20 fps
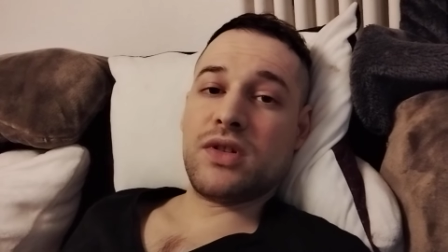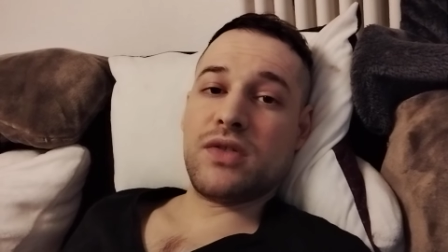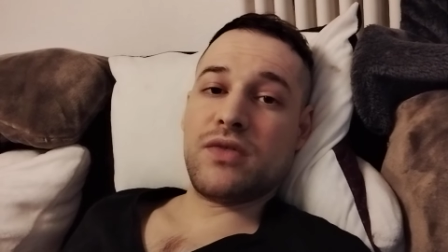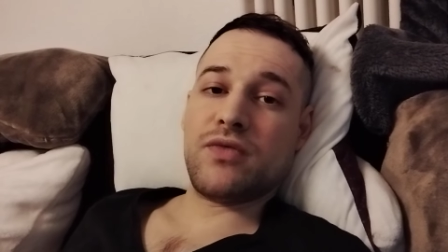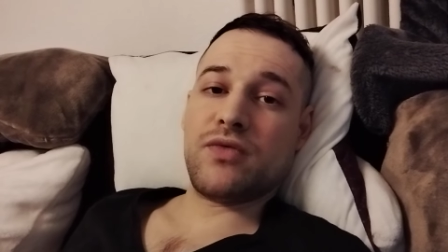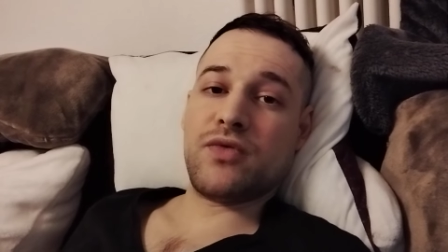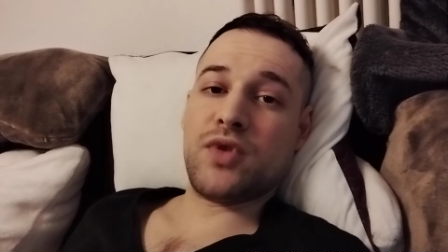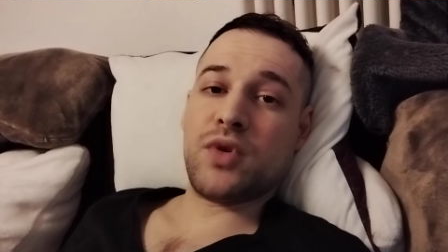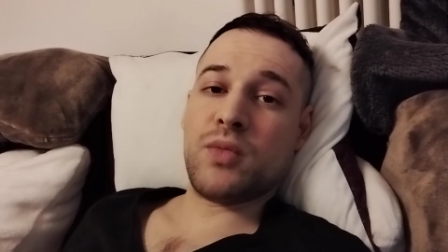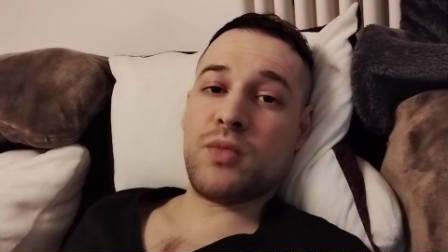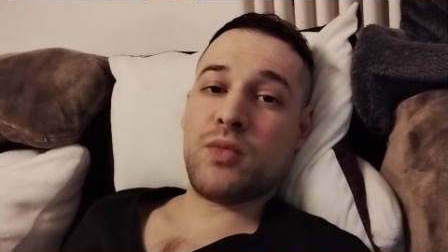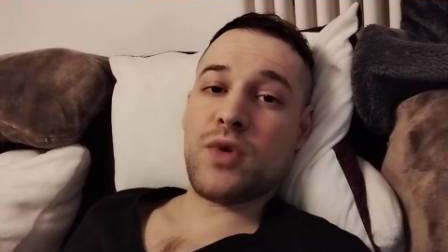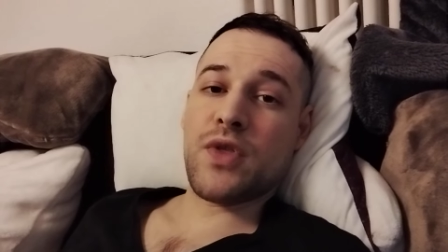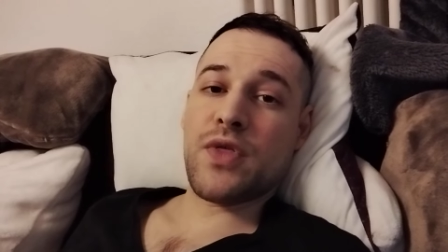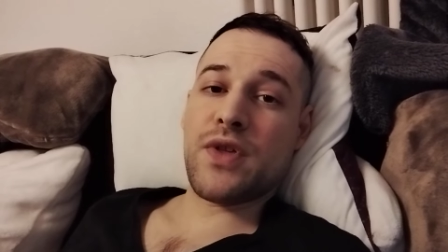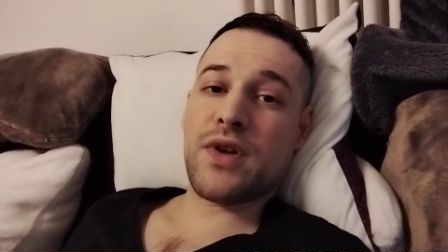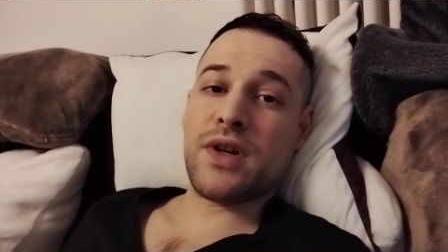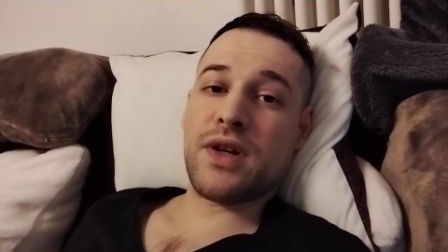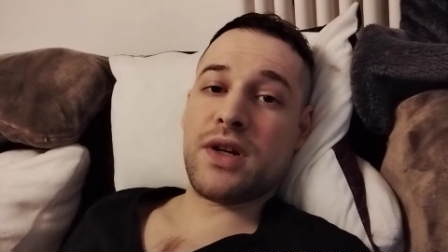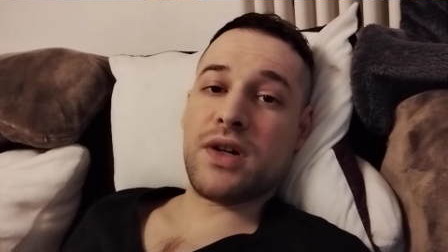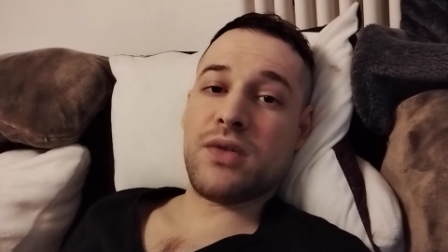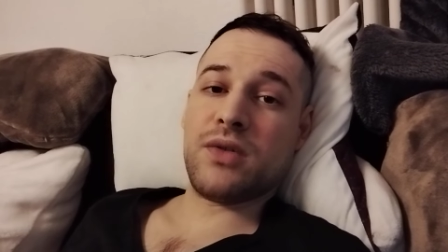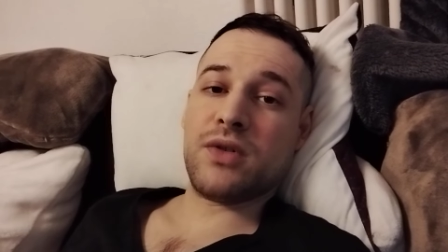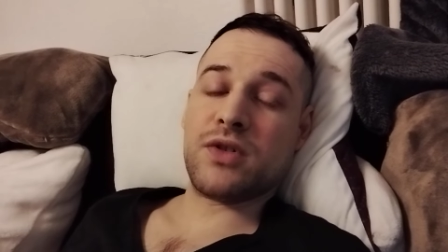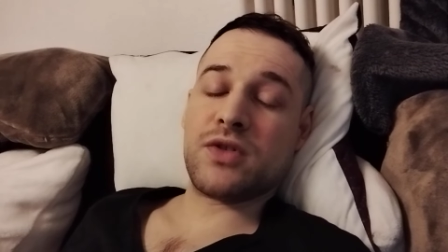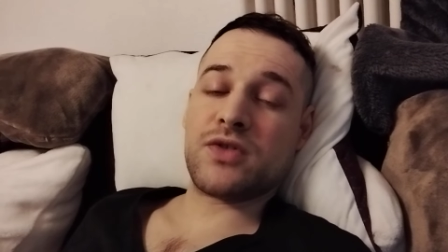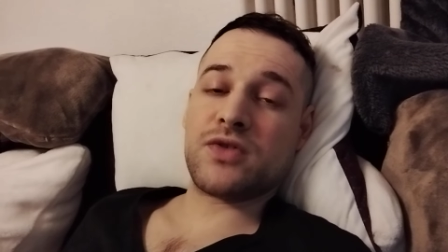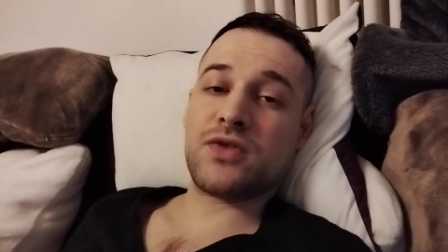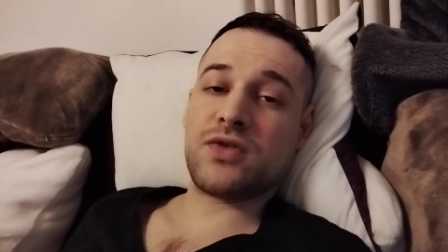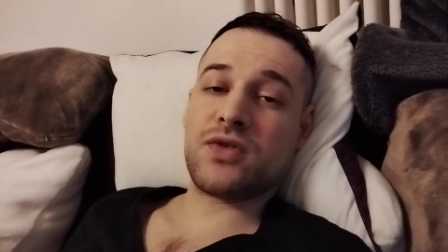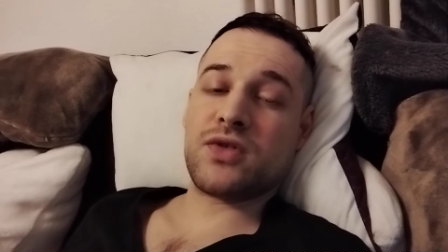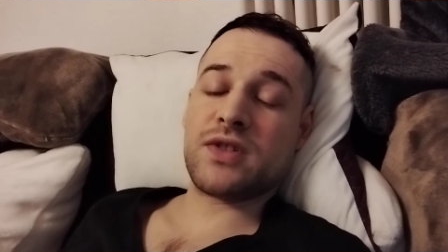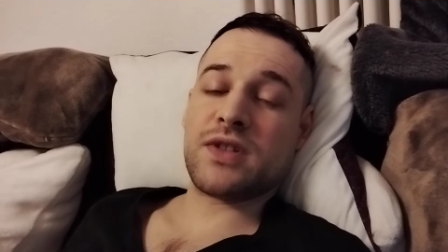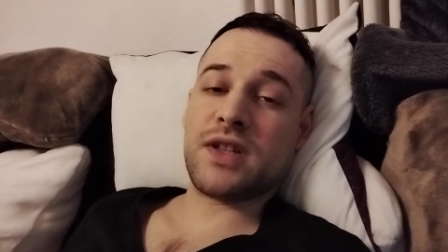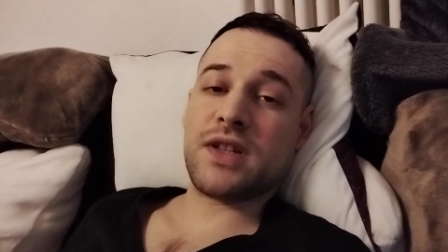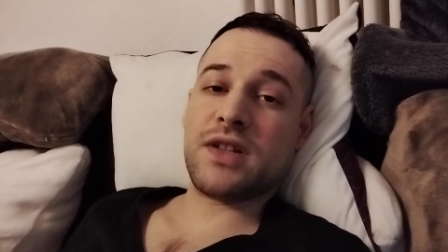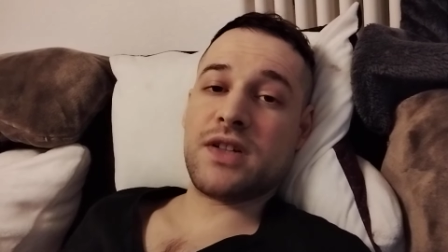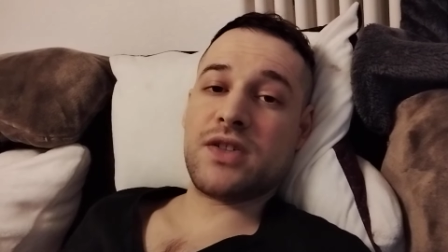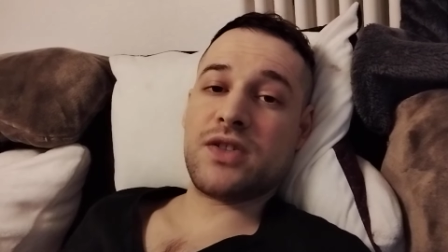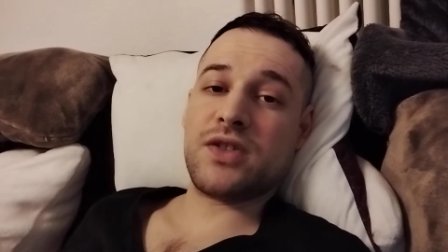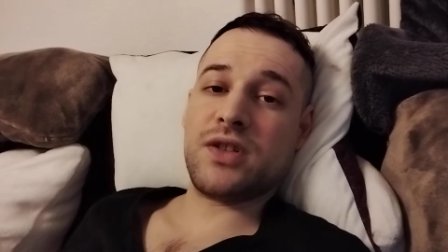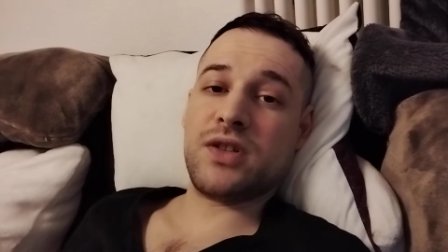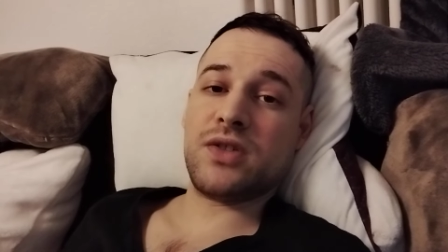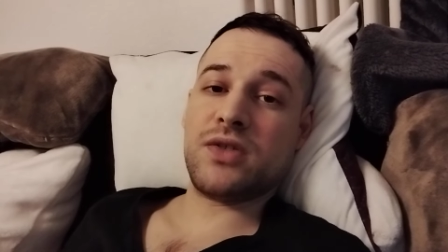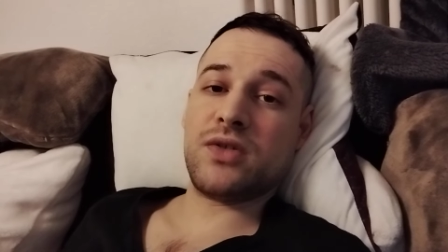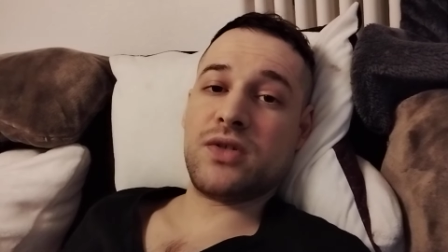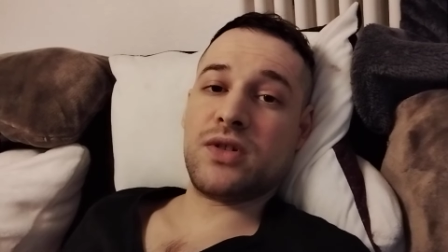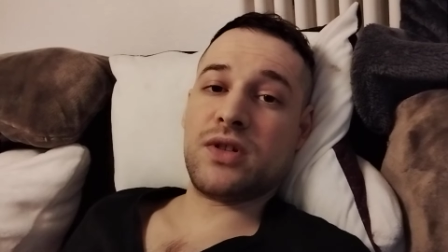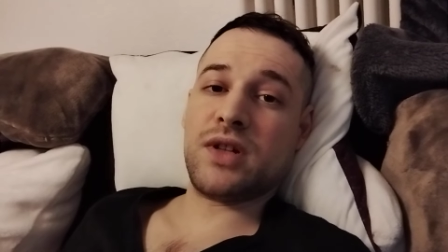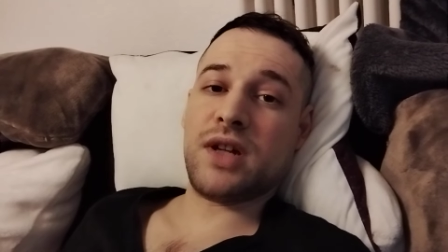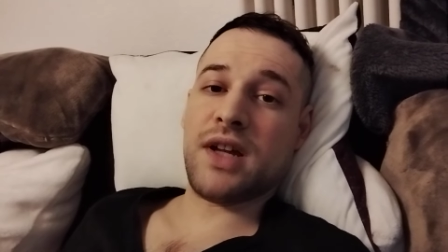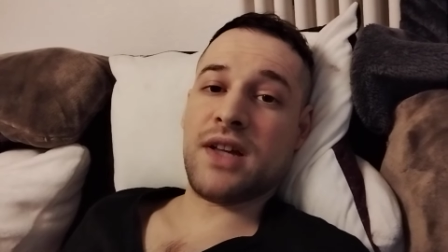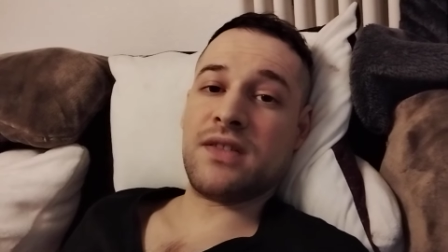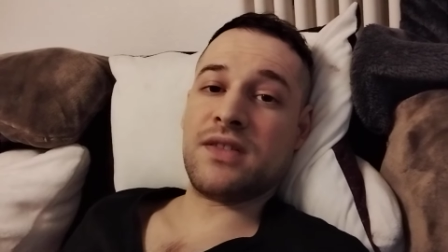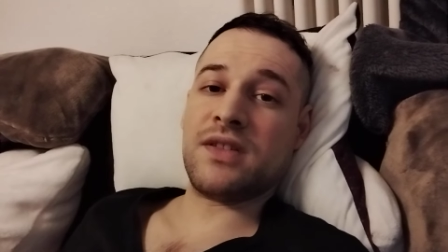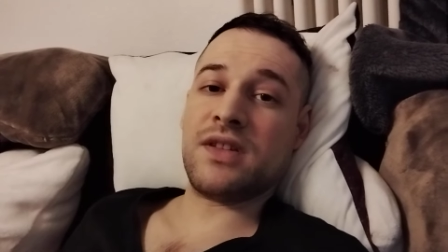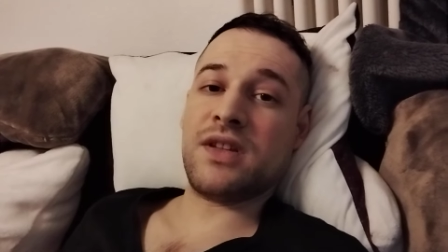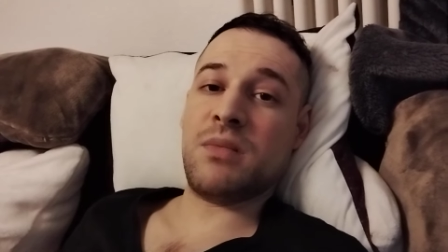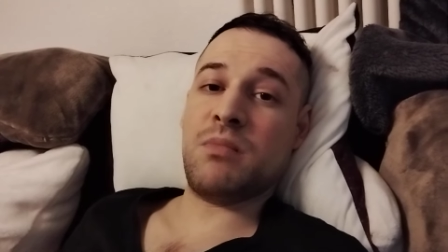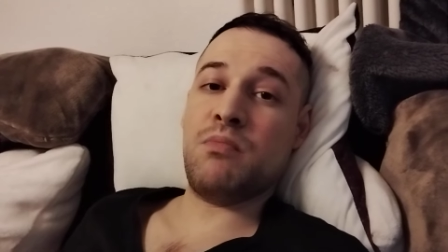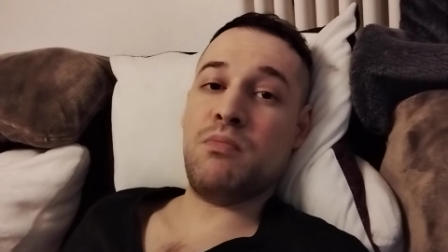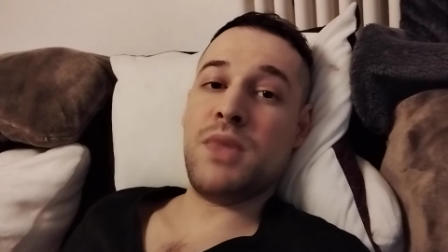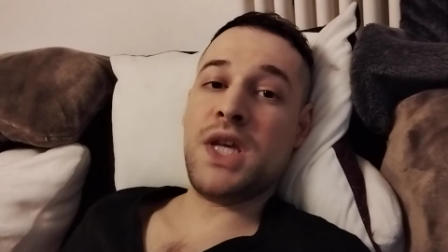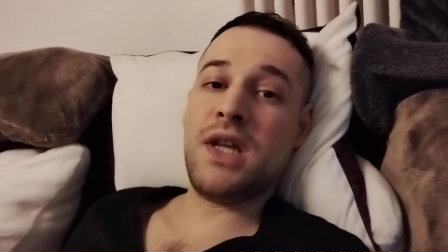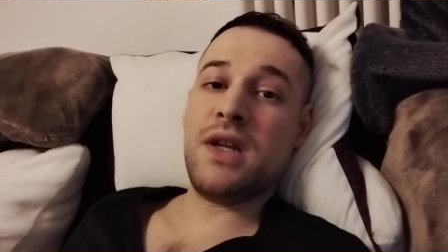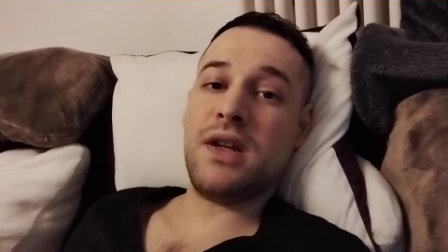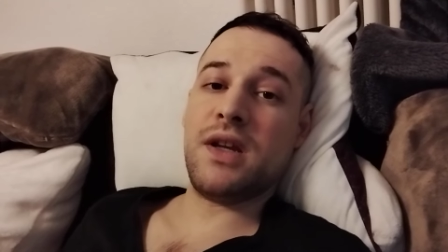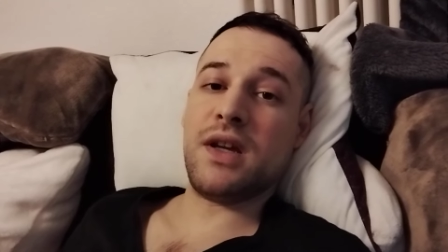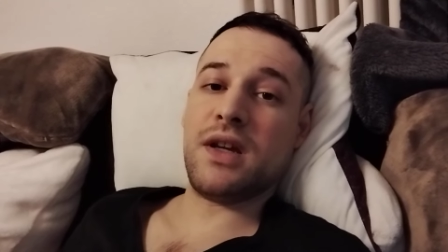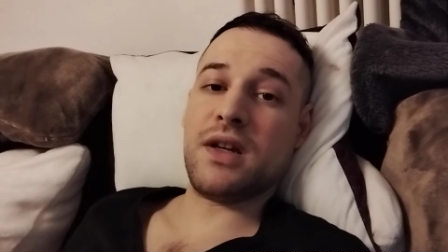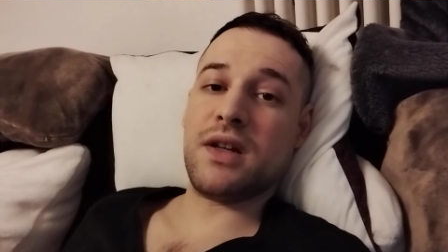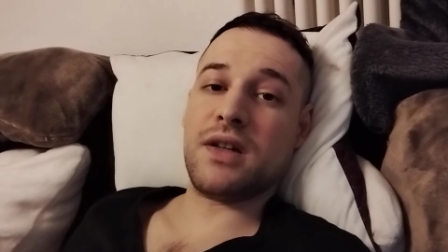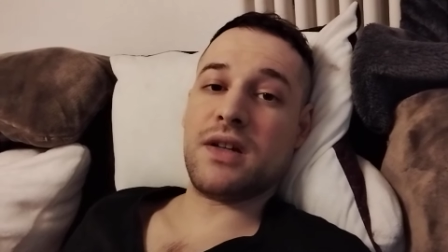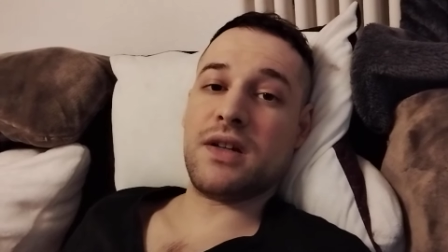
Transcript: from within our source energy core as the meaning